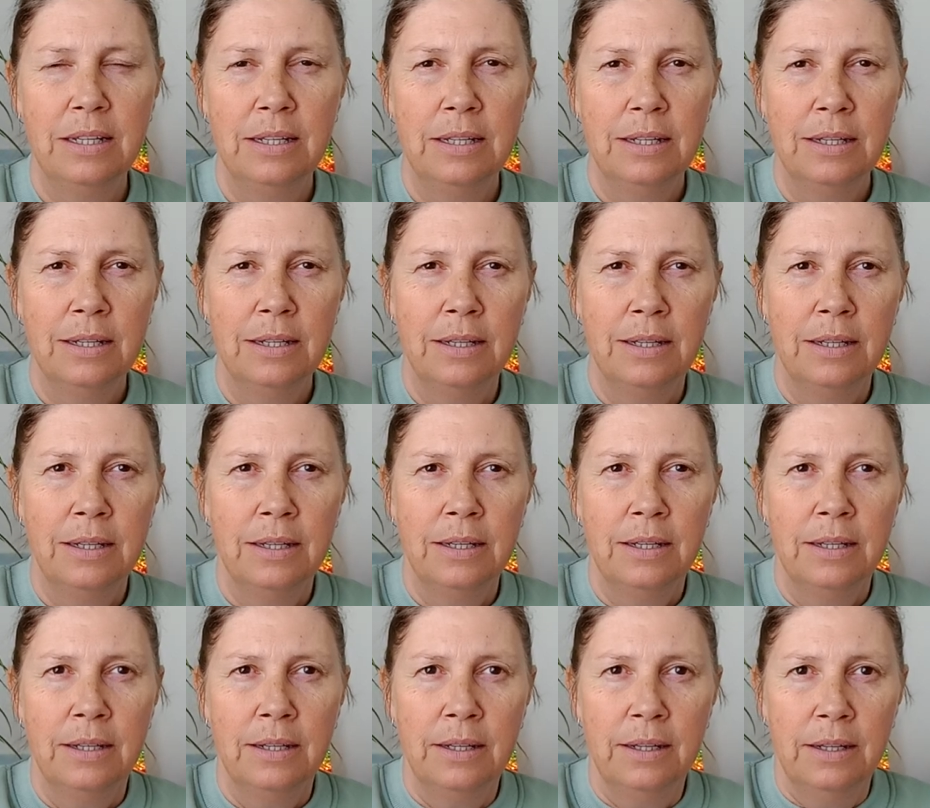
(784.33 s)

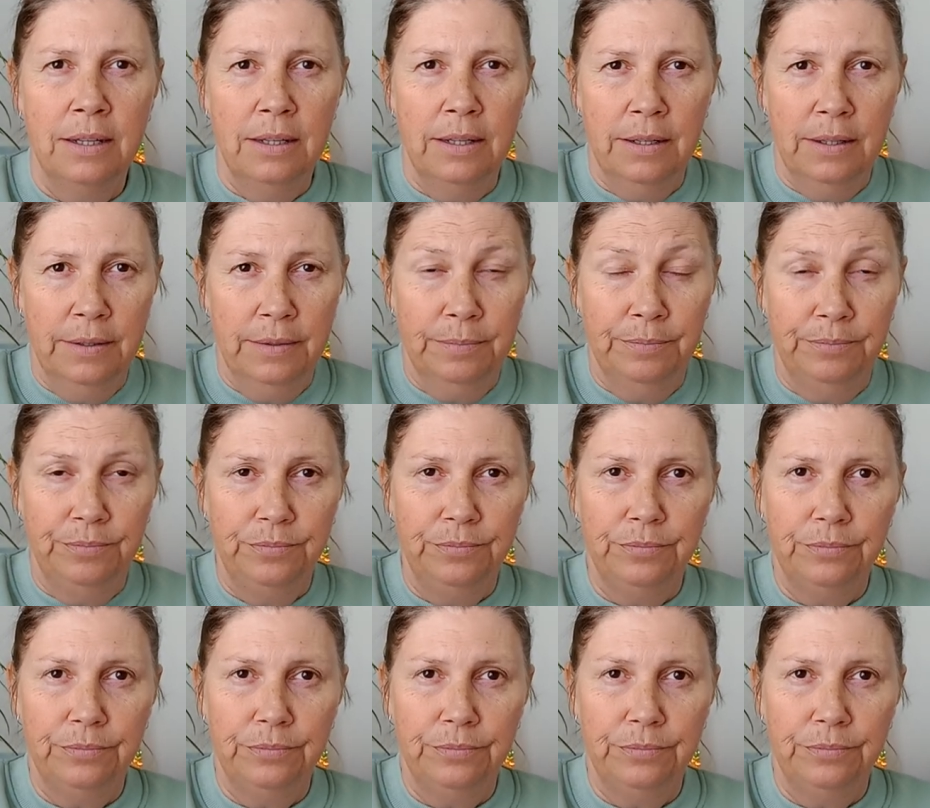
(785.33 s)
(silence)